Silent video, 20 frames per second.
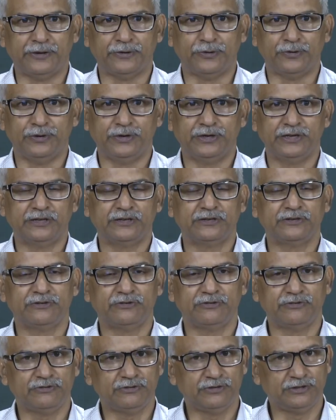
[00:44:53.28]
O.
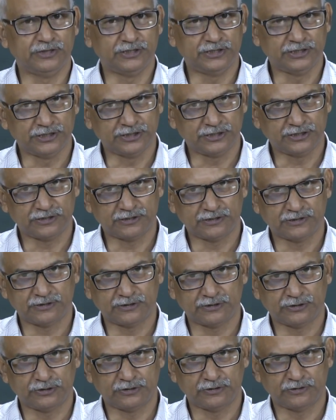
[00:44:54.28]
This is
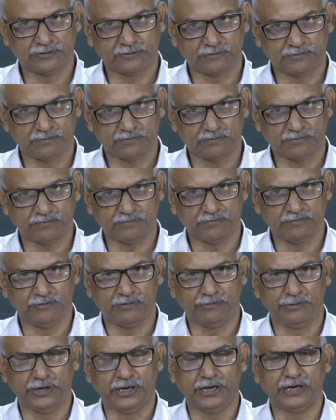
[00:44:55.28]

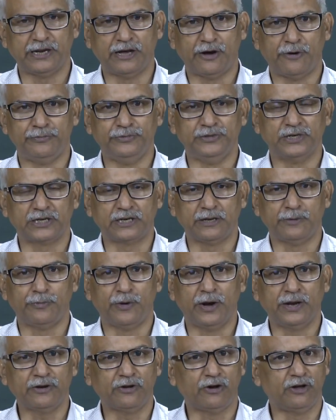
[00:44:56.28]
meeting the objective 1.